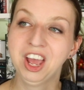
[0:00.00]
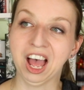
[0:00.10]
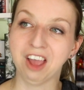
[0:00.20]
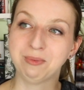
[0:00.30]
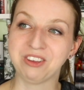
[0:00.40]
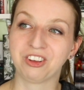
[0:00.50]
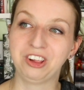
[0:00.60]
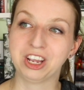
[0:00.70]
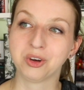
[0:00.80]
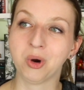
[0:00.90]
I
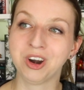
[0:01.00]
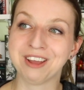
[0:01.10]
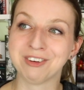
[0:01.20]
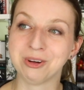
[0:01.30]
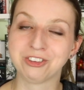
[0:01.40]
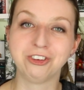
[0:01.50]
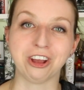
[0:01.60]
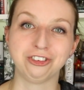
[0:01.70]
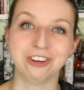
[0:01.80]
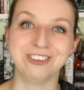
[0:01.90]
basically ignored everyone's
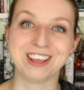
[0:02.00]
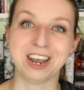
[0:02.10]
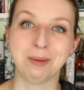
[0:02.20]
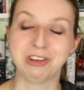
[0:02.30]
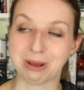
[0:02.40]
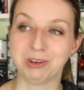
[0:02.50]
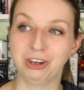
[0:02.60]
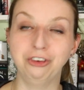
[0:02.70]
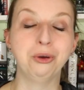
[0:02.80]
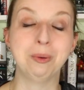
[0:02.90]
suggestions and I'm attempting
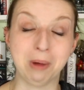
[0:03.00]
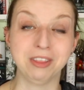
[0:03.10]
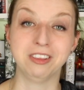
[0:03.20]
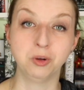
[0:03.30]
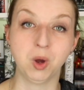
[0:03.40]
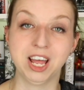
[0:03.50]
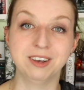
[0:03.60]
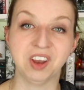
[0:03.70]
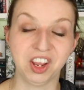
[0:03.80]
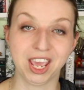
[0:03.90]
to do a monthly
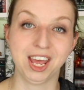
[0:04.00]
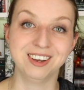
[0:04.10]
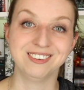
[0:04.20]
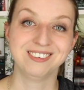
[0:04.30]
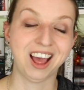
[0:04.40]
one again.